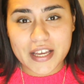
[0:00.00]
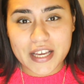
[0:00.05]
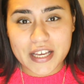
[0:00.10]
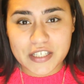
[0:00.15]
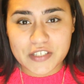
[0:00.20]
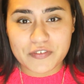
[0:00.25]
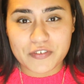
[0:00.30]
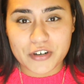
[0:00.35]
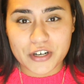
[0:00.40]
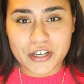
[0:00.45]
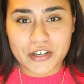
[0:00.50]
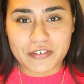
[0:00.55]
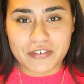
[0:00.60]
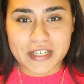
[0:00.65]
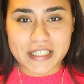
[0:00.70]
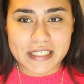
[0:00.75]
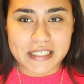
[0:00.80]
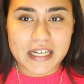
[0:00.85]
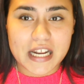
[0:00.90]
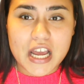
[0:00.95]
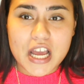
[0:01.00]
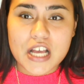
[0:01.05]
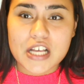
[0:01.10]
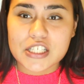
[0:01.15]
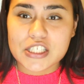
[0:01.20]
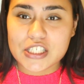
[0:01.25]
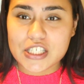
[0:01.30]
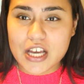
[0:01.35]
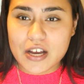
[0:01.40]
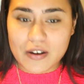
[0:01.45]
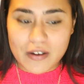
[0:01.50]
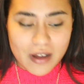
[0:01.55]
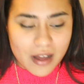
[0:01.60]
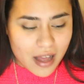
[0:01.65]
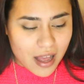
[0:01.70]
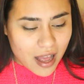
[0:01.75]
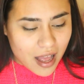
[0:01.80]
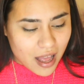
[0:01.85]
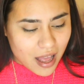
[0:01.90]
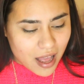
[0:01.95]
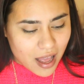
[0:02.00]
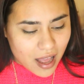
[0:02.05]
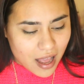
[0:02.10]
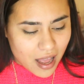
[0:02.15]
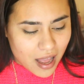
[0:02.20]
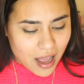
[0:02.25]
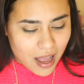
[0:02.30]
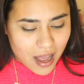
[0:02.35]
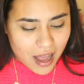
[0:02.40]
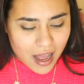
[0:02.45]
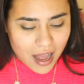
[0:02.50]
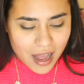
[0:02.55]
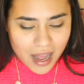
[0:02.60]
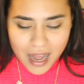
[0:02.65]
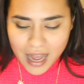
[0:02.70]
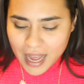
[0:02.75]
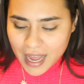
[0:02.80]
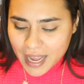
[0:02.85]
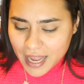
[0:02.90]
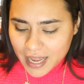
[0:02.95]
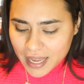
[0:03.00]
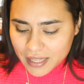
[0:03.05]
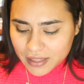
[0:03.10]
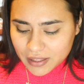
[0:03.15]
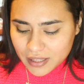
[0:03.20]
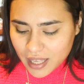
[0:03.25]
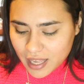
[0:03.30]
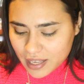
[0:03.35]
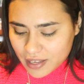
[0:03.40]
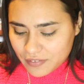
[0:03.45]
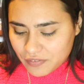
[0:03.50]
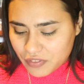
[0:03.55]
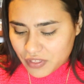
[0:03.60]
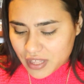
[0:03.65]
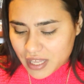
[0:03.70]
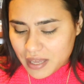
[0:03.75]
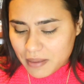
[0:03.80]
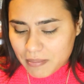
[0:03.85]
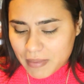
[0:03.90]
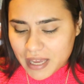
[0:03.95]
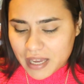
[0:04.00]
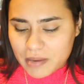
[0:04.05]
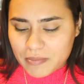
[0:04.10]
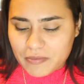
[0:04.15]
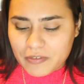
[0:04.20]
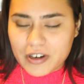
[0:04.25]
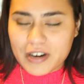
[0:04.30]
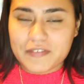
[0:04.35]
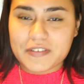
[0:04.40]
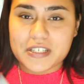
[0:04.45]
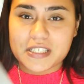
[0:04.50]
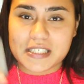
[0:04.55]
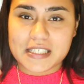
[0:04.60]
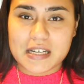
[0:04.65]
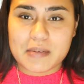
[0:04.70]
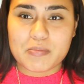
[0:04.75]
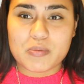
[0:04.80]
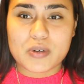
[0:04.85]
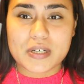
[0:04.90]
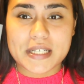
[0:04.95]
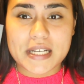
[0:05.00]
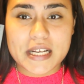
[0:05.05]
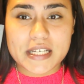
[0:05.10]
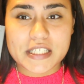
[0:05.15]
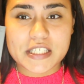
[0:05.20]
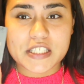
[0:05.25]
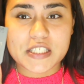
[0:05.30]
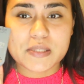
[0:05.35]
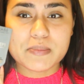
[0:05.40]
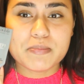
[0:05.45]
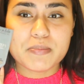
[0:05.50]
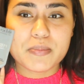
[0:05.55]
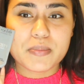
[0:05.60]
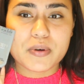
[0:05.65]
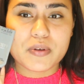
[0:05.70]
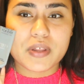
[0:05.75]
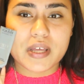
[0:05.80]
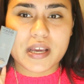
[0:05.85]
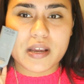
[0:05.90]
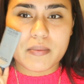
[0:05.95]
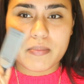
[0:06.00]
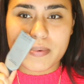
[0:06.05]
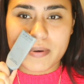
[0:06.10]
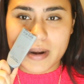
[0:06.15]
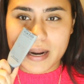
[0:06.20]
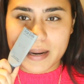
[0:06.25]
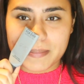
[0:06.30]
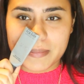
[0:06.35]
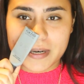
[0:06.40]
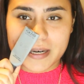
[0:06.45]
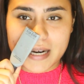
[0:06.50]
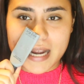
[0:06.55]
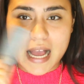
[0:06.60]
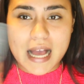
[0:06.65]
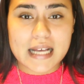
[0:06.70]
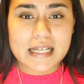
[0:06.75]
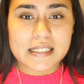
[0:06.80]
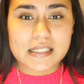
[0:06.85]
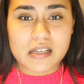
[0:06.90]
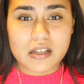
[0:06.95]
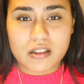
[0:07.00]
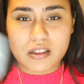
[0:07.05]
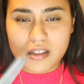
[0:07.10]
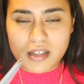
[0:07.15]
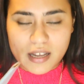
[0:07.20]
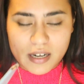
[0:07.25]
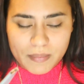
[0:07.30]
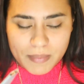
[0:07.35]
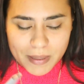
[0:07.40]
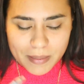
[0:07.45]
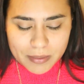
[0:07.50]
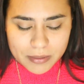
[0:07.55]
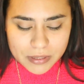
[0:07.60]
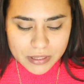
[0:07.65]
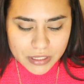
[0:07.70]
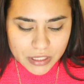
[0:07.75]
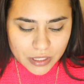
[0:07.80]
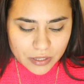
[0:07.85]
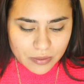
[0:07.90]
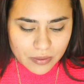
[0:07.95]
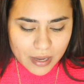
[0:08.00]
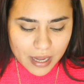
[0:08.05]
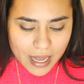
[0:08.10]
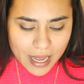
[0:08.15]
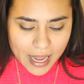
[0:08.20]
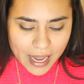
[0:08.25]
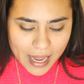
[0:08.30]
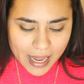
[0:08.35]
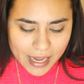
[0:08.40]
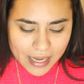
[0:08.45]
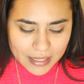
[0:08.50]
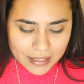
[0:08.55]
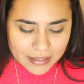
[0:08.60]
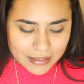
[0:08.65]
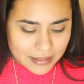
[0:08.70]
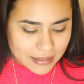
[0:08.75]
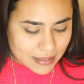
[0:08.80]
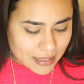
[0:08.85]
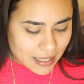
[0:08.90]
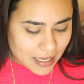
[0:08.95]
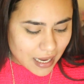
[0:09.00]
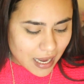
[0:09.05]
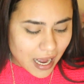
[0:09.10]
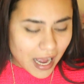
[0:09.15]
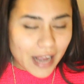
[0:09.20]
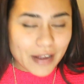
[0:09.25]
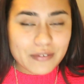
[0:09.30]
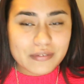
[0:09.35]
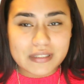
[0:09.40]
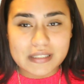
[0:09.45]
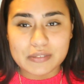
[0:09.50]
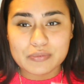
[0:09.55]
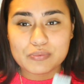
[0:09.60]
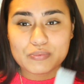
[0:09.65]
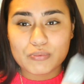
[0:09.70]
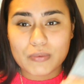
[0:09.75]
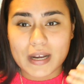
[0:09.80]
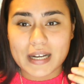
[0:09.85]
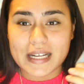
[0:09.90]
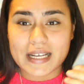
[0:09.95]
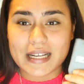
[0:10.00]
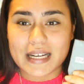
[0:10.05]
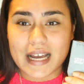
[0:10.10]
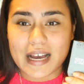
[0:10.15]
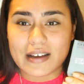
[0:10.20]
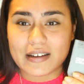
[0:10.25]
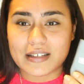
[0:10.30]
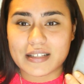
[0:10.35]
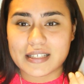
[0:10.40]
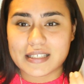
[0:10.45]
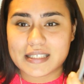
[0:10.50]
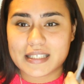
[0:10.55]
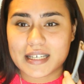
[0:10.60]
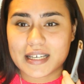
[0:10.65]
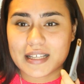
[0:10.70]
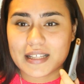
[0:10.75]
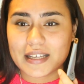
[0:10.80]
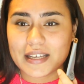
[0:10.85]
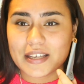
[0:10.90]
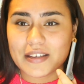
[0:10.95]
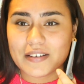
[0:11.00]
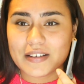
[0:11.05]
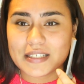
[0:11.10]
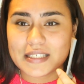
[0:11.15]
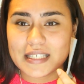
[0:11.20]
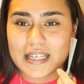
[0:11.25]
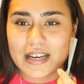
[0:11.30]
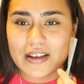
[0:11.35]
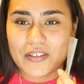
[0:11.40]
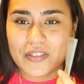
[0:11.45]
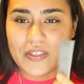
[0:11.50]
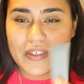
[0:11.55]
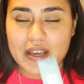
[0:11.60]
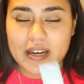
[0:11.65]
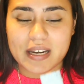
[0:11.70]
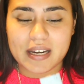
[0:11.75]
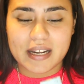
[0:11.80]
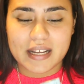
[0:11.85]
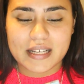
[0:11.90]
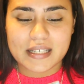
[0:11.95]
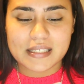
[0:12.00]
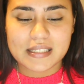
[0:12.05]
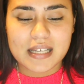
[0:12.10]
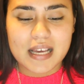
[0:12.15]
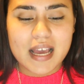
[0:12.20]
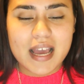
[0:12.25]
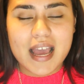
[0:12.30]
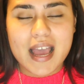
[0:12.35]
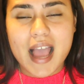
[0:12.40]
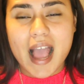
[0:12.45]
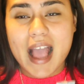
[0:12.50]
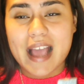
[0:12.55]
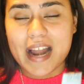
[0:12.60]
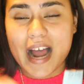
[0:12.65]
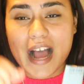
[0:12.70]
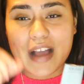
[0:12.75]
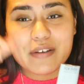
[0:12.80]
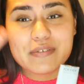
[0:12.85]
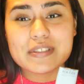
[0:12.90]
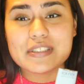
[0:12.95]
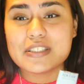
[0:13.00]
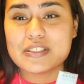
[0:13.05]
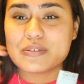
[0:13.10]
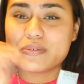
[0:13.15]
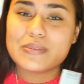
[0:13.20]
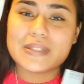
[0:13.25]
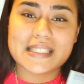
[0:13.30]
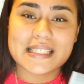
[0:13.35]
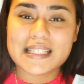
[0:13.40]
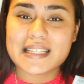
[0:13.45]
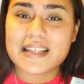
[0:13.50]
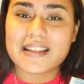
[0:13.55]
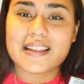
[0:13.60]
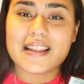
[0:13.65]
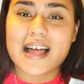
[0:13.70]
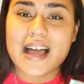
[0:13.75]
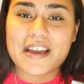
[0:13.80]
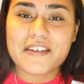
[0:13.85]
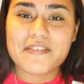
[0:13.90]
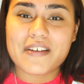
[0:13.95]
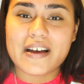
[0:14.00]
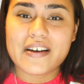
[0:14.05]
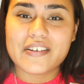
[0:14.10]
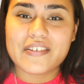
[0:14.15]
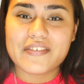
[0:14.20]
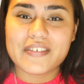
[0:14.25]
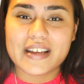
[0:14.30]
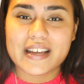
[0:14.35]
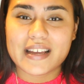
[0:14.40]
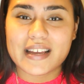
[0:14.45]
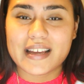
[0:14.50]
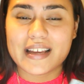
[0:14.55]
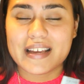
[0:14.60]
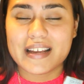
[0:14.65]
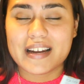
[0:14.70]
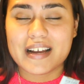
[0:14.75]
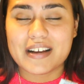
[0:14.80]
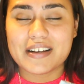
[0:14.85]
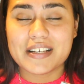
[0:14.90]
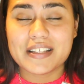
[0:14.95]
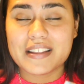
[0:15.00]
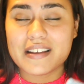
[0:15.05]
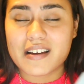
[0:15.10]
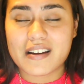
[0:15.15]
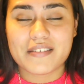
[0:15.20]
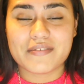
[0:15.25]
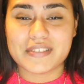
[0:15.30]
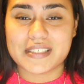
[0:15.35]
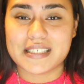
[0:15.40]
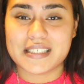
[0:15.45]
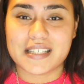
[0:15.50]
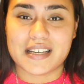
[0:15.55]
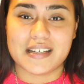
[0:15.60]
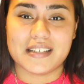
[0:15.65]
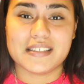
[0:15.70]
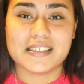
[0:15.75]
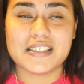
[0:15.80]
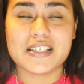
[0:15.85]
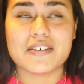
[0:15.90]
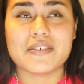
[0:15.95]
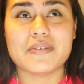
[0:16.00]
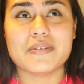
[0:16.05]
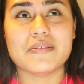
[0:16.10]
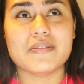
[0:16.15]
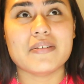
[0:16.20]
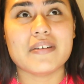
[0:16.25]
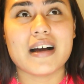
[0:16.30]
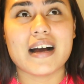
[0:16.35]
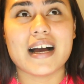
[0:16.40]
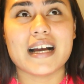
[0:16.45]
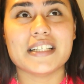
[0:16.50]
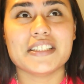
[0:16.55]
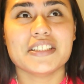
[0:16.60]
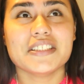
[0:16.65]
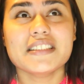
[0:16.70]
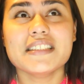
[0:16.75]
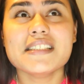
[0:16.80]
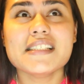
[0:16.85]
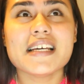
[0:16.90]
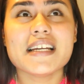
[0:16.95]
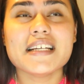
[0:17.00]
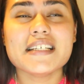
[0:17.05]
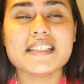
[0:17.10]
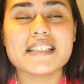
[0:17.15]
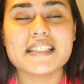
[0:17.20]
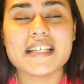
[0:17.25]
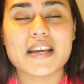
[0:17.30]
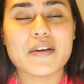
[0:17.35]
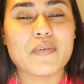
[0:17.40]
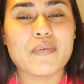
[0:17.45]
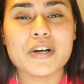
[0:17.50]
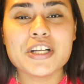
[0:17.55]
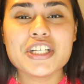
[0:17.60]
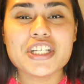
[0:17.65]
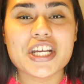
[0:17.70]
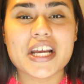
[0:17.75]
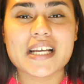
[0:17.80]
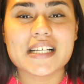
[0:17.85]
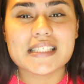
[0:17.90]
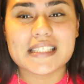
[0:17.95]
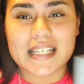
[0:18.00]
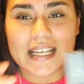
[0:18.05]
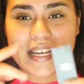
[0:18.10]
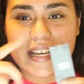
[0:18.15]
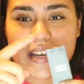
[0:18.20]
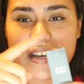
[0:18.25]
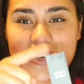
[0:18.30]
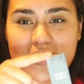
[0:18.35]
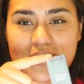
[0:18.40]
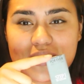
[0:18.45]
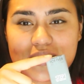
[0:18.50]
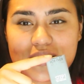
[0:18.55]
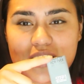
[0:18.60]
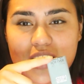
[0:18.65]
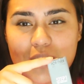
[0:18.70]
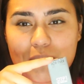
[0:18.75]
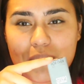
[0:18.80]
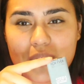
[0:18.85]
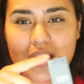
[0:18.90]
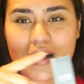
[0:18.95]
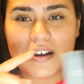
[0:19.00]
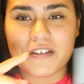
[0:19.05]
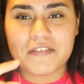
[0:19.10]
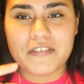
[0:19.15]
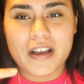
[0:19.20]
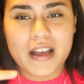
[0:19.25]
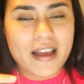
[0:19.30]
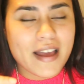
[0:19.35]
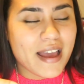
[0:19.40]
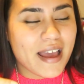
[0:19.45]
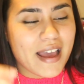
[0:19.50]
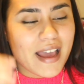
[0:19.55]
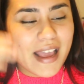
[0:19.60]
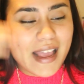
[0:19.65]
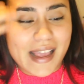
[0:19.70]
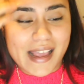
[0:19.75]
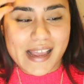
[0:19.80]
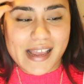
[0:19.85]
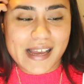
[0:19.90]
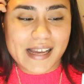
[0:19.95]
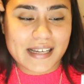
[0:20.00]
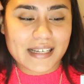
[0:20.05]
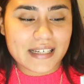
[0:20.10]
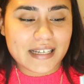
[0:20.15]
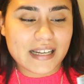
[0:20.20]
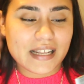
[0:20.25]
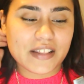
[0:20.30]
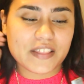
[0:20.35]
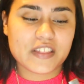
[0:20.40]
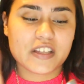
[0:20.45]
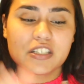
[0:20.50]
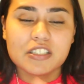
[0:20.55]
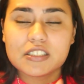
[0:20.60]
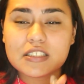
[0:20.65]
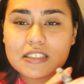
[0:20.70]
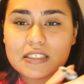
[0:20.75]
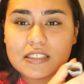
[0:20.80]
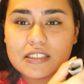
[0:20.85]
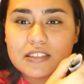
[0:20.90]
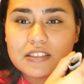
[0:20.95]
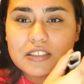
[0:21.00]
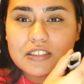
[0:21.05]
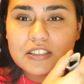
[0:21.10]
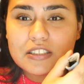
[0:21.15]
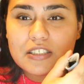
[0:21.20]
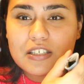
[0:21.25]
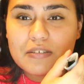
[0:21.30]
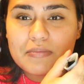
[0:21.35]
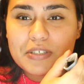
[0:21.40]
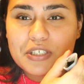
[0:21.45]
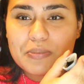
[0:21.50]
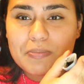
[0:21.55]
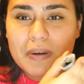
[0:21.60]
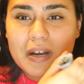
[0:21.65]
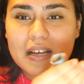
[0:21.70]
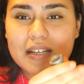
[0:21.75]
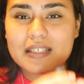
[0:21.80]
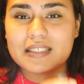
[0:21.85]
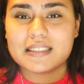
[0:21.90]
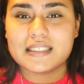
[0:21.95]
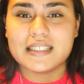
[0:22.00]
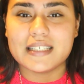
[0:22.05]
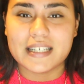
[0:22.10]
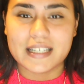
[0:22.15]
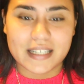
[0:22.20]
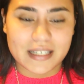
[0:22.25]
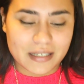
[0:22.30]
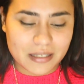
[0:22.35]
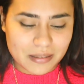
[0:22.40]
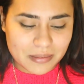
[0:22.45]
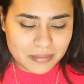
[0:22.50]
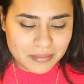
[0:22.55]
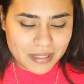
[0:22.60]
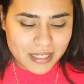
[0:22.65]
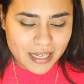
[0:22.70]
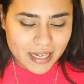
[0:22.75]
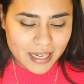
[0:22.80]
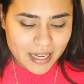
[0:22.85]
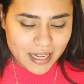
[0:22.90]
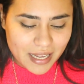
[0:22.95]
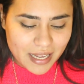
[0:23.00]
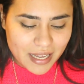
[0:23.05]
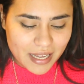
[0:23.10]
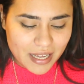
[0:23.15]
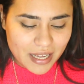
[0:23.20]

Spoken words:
it's for a good reason. So I love the Makeup Forever Step 1 Smoothing Primer, as a lot of people do, and I was running out of this thing. Like, you can see how thin it is, and I was squeezing the life out of it, and I thought it was done. So I just decided to take one chance and cut the top off. And there was still so much product in here. And I'm like,